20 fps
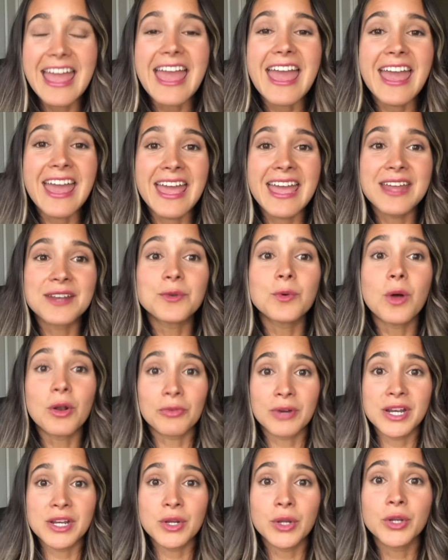and who
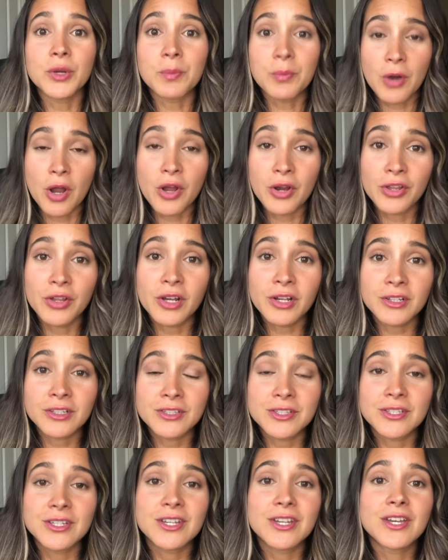already know your
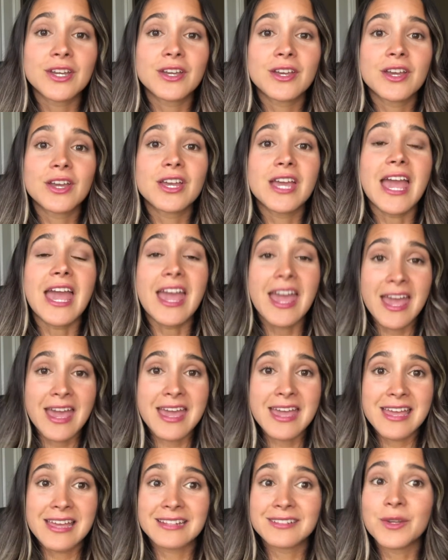product
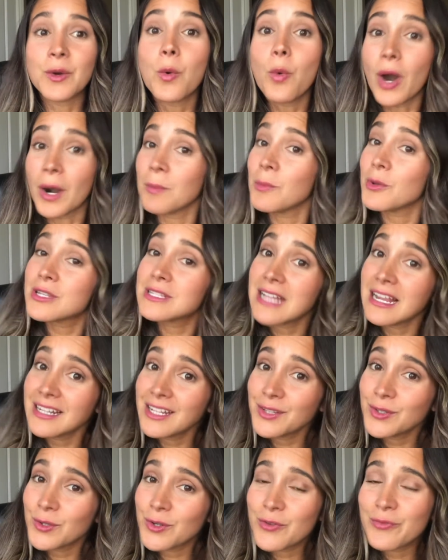and who are most likely
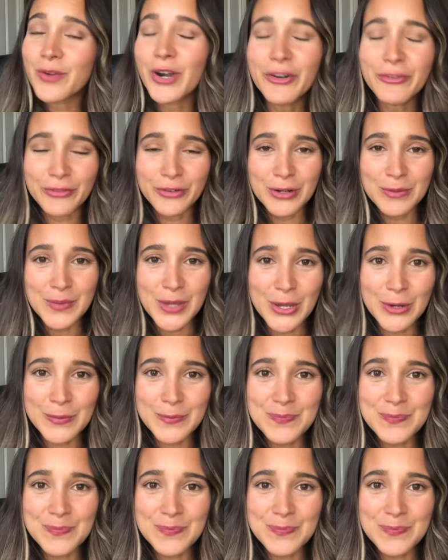to convert from you.